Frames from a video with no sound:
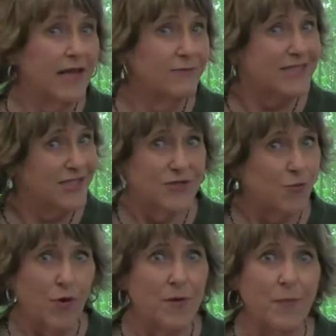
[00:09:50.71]
That was
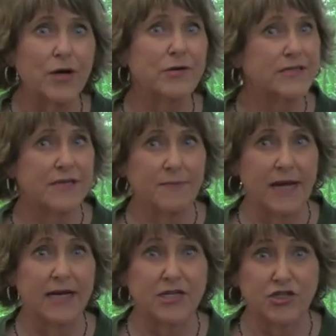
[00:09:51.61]
just one person
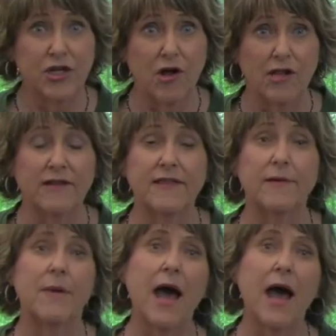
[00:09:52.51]
managing all of them.